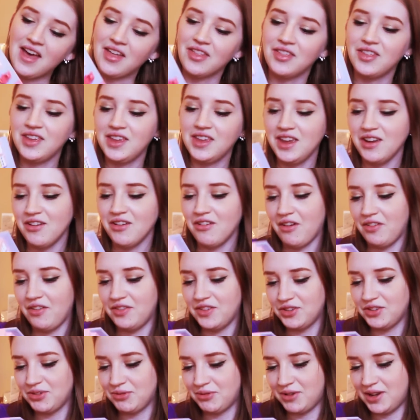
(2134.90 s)
The year on
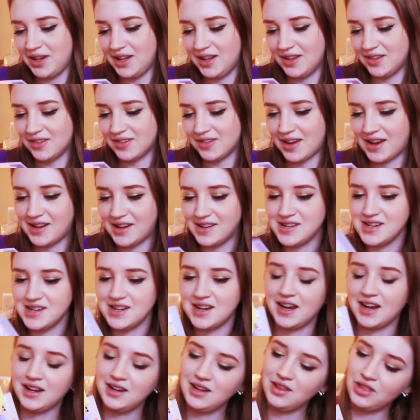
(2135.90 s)
this one is
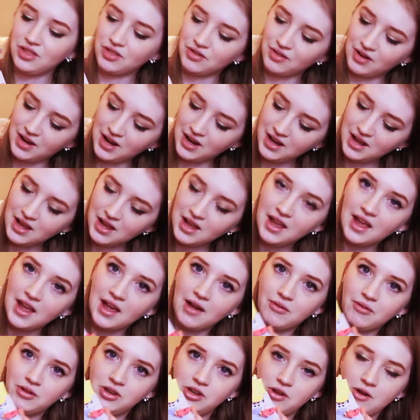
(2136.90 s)
1993,
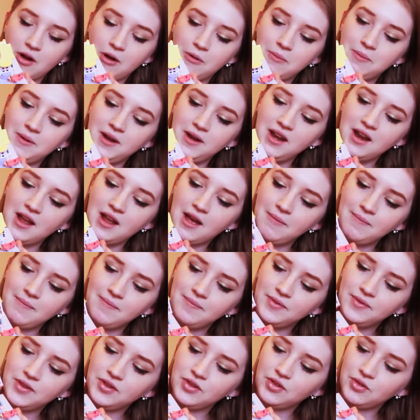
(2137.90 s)
and when you open it up,
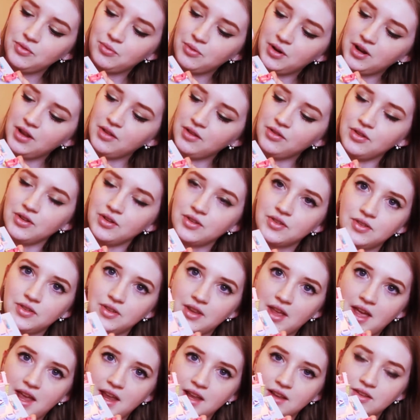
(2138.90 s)
this is what it looks
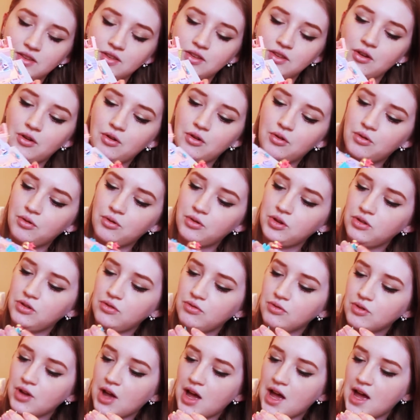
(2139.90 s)
like. So
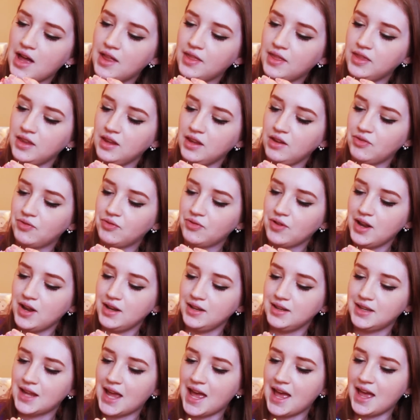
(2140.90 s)
you've got the front
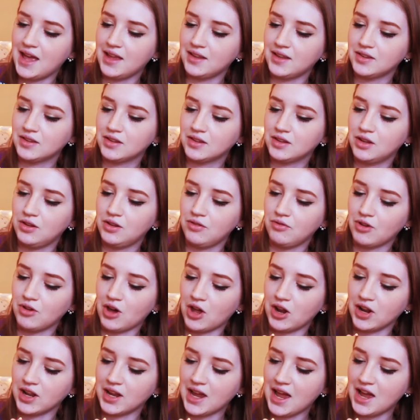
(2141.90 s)
desk, you've
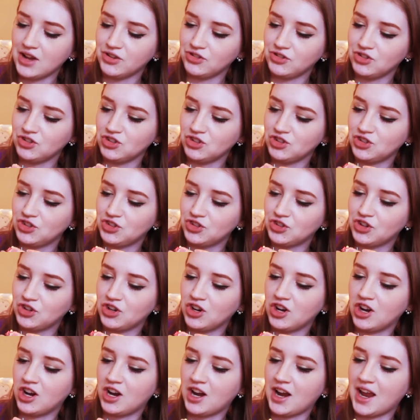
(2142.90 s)
got a cash register,
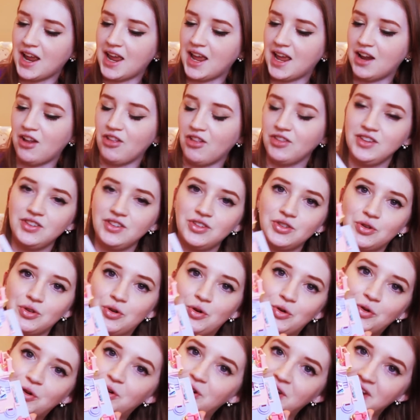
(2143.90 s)
and all these
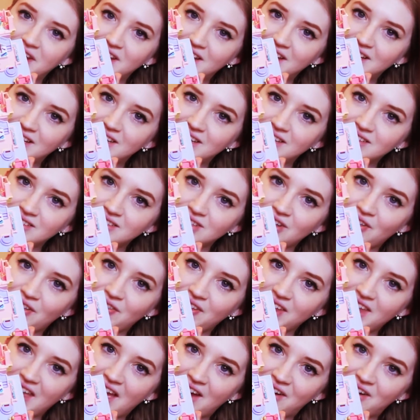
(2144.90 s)
toys on the
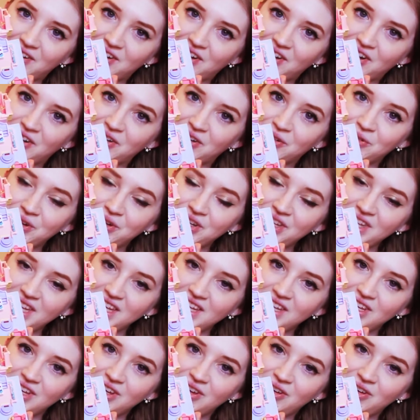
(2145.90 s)
counter. Really
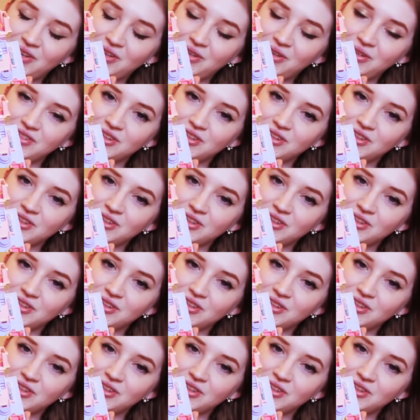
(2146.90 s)
cute.